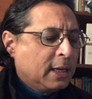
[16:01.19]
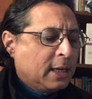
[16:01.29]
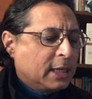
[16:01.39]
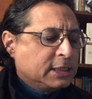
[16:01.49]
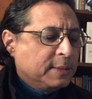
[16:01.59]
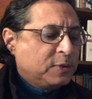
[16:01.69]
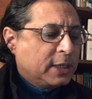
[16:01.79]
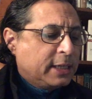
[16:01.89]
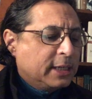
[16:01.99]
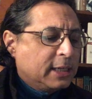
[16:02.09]
I seemed to
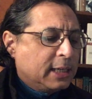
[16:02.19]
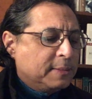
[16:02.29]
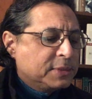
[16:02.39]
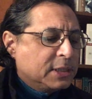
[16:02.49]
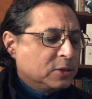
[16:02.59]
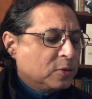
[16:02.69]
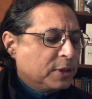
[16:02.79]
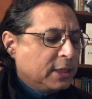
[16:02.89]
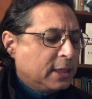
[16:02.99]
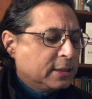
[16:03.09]
get a glimpse into
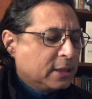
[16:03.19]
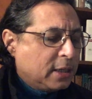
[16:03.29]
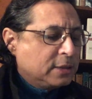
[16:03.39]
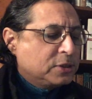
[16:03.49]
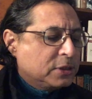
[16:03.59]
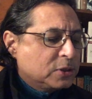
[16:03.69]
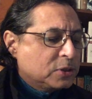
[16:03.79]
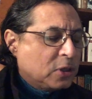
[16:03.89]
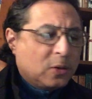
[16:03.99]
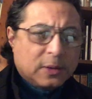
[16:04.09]
the unconscious
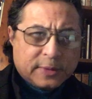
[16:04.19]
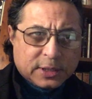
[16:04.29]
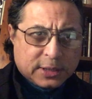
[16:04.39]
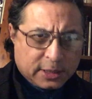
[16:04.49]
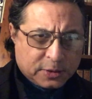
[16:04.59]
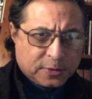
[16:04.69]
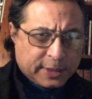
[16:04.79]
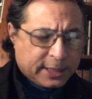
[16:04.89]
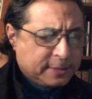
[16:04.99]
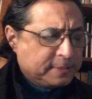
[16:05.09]
soul of this
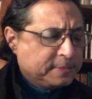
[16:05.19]
country.